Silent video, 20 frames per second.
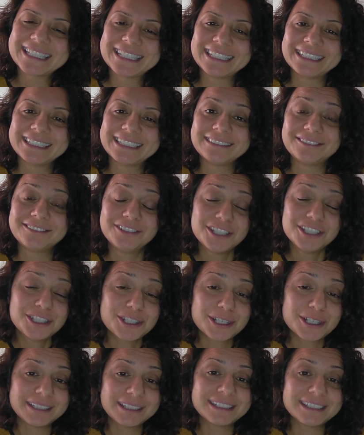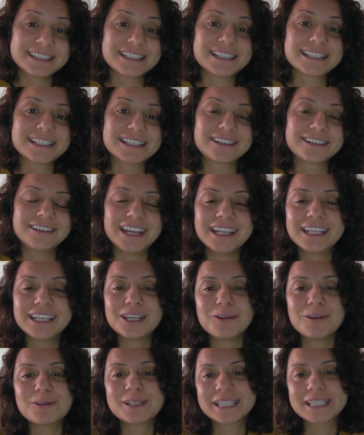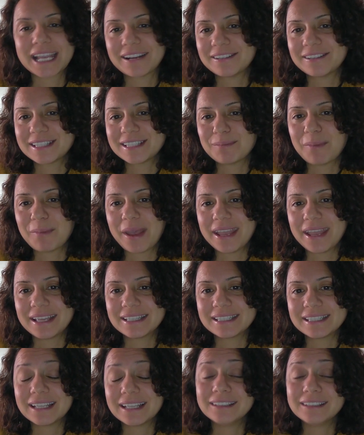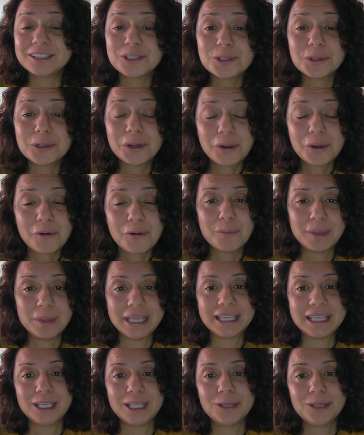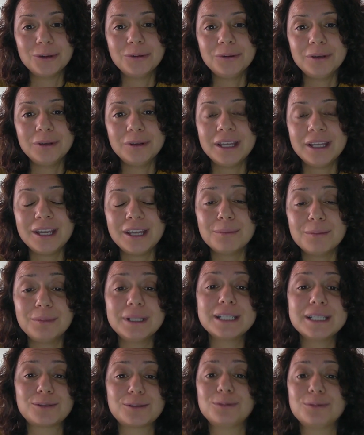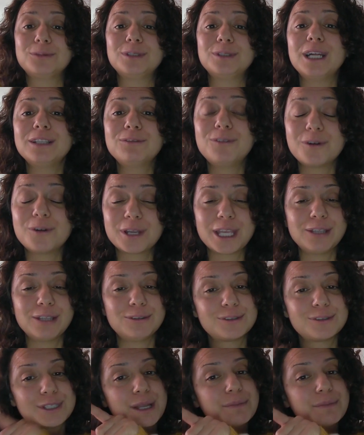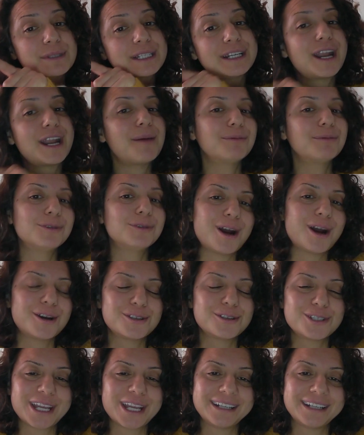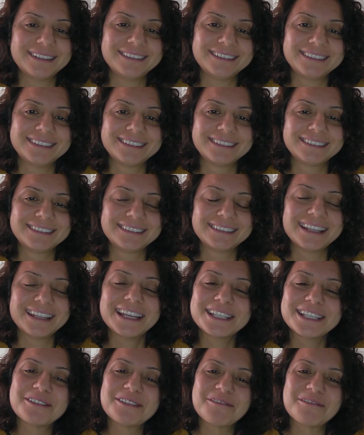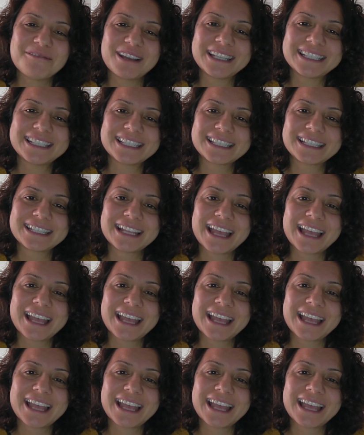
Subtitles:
rituals, creating your sacred space, and the journey of being you, Please do not forget to subscribe to our channel. As always, have